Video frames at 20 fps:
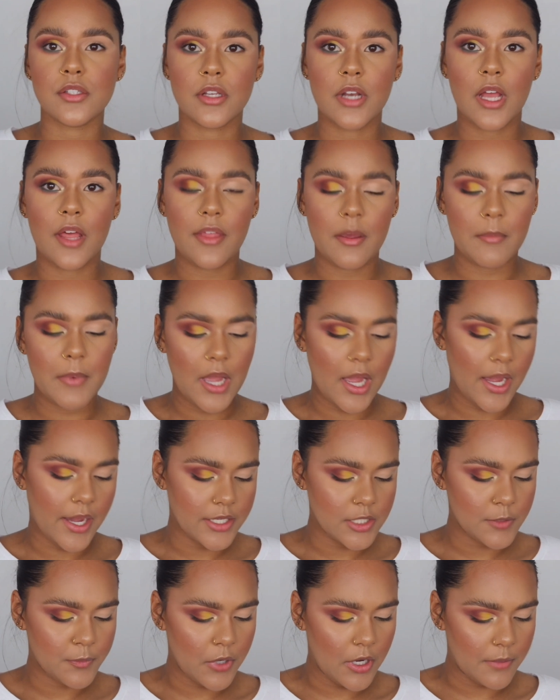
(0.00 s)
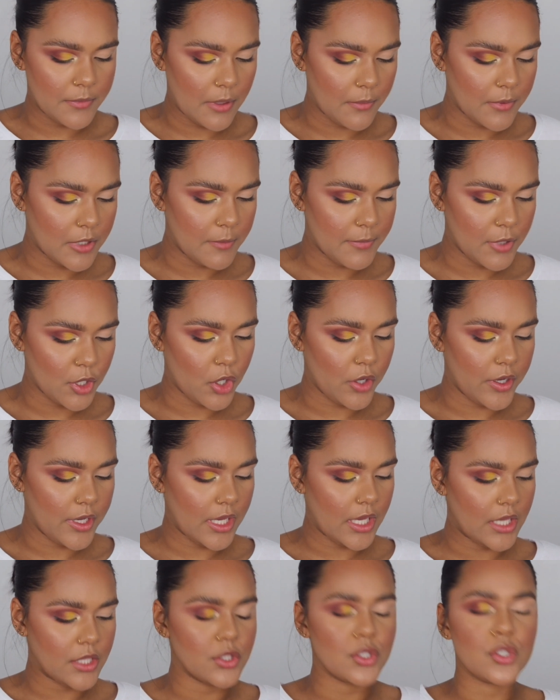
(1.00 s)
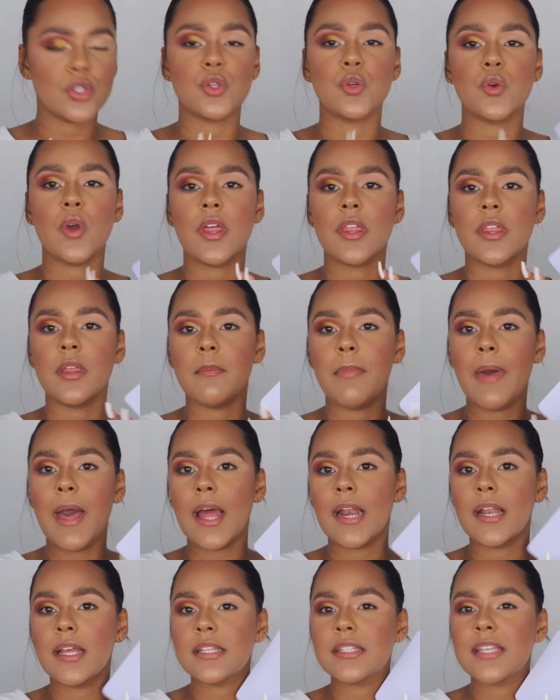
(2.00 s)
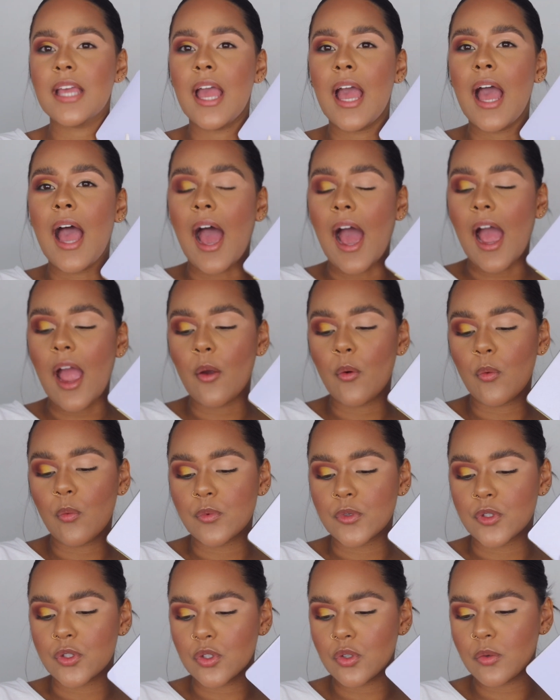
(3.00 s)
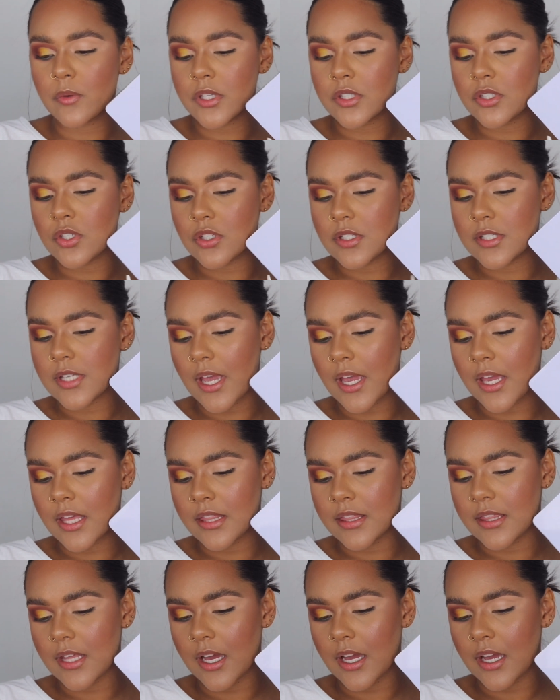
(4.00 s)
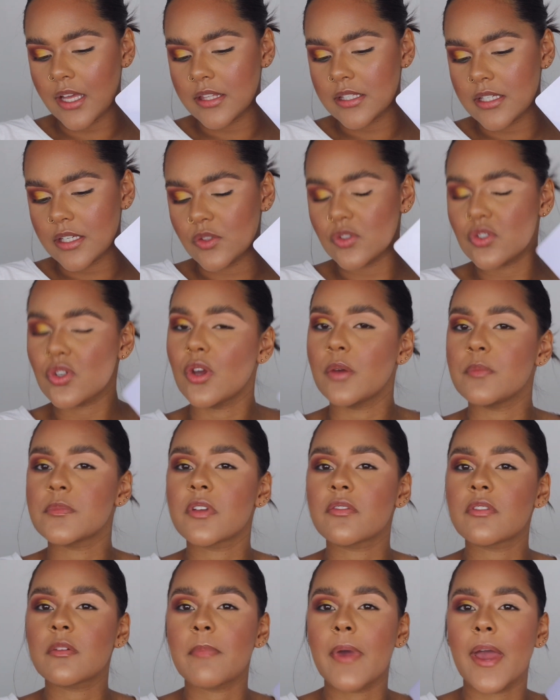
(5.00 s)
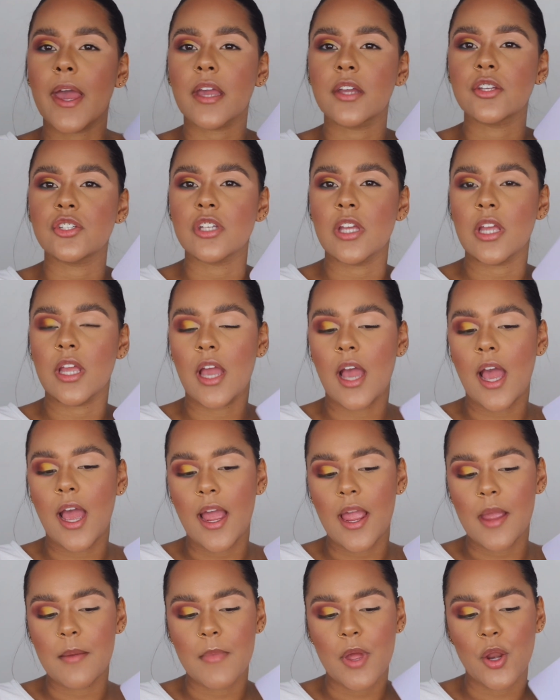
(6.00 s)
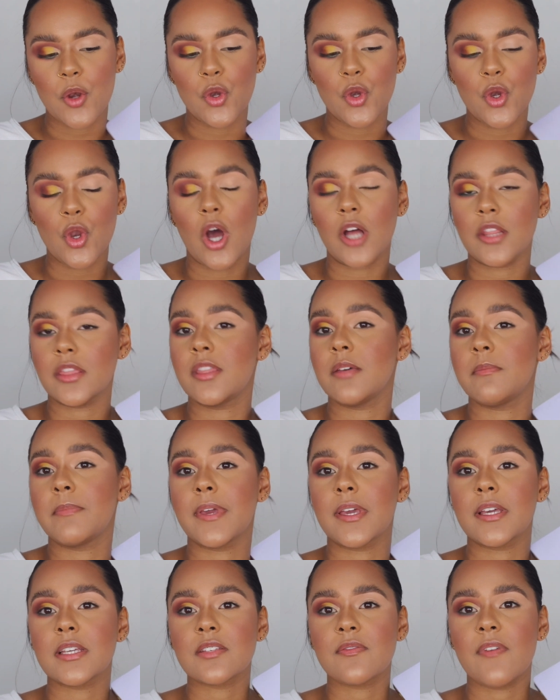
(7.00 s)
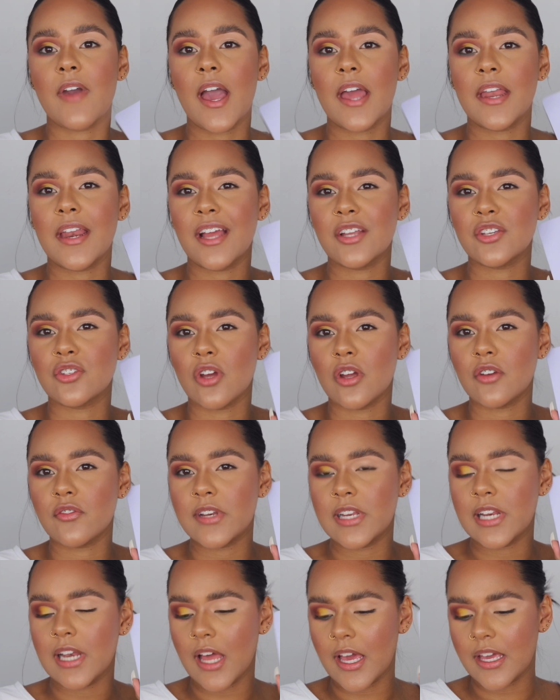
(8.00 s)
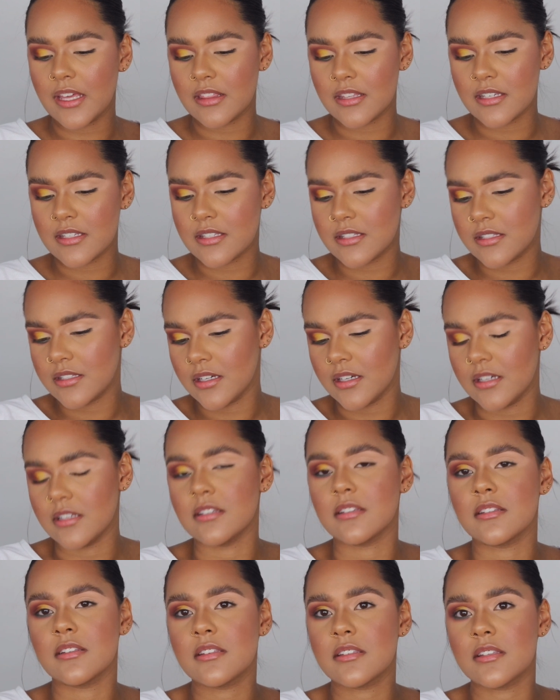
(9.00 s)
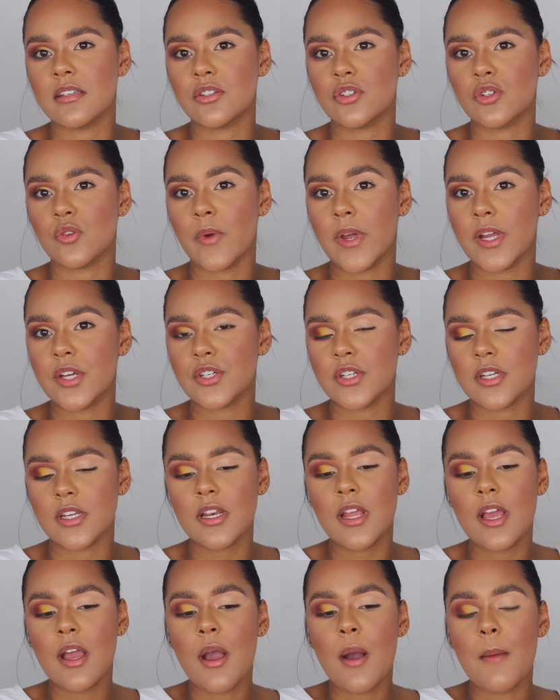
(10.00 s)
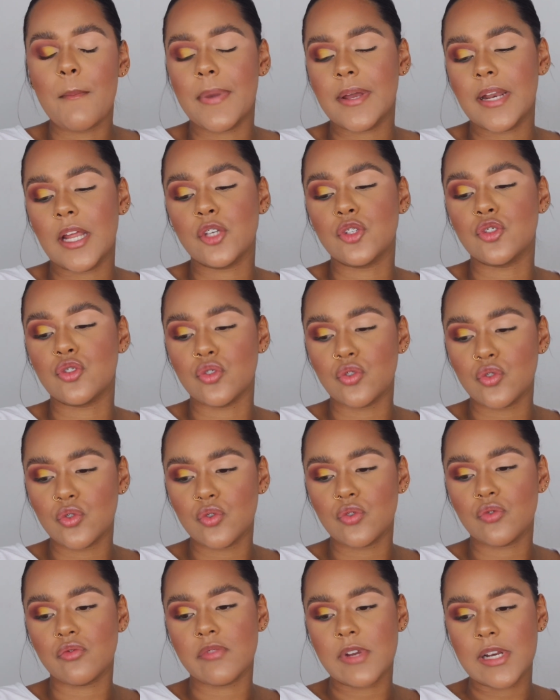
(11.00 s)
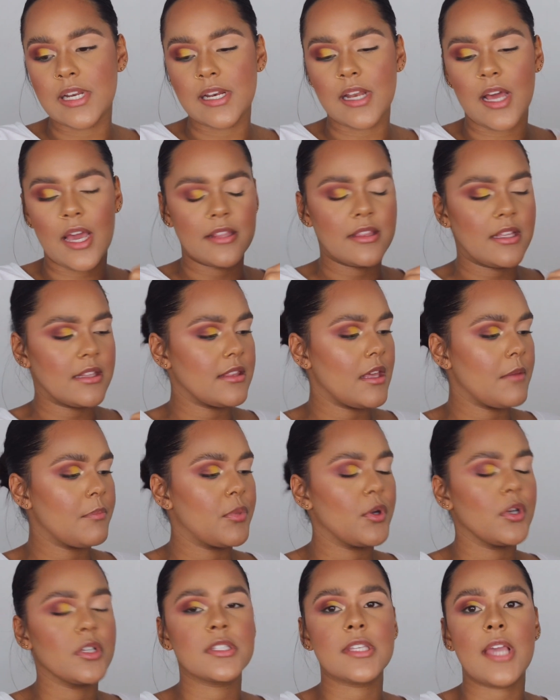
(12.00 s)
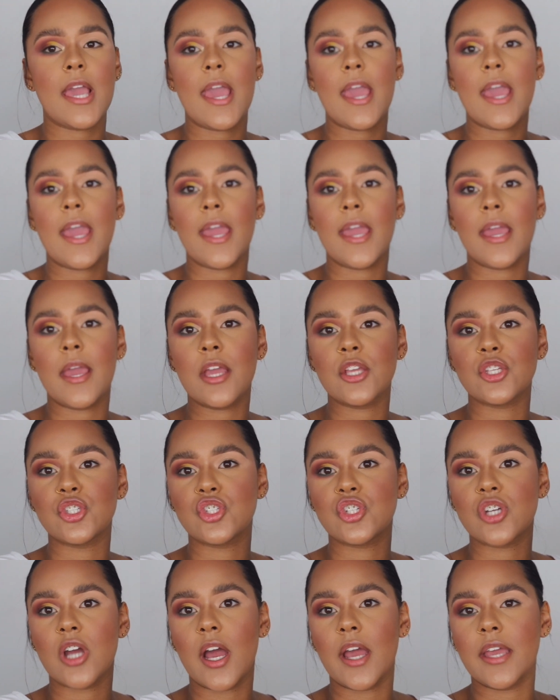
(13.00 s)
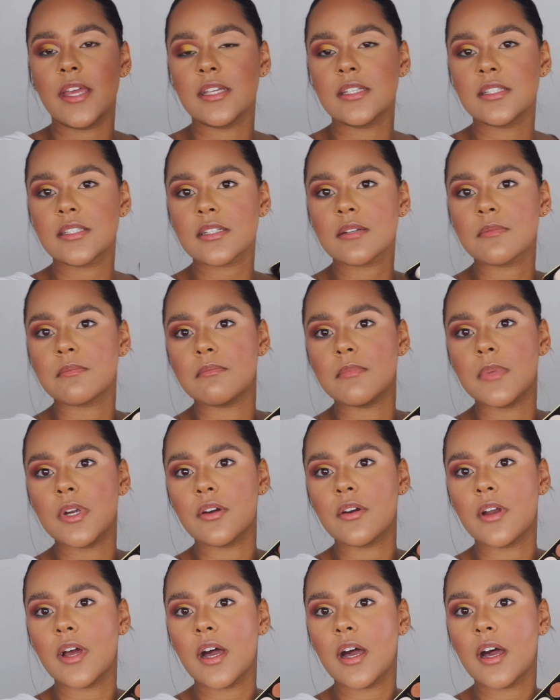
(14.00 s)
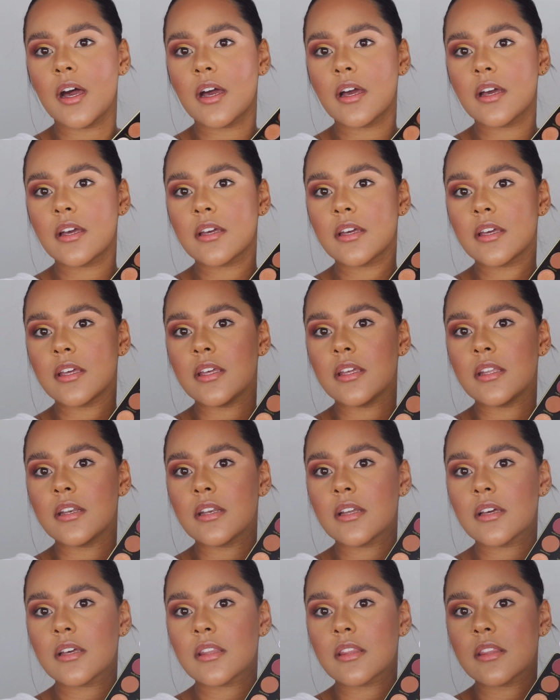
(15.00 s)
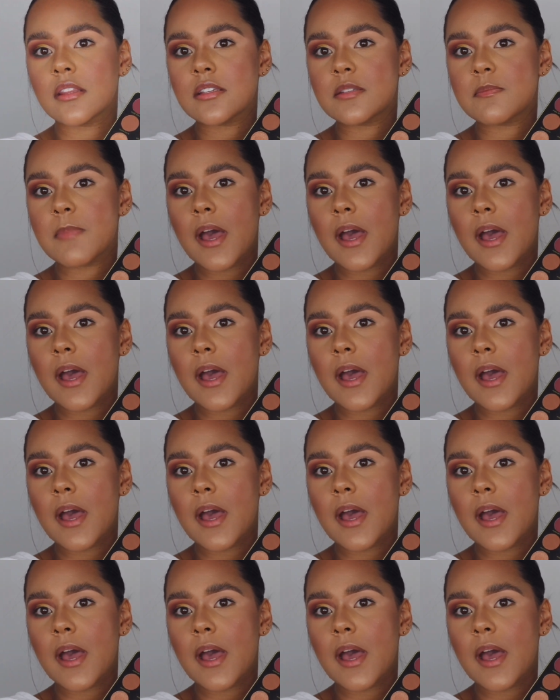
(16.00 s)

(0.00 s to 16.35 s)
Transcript: So now that my eye is prepped, I'm going to be going into the palette. I do want to say that in terms of the packaging, I'm not the biggest fan. I don't really like this tin situation, but I do really like that they put a giant mirror in this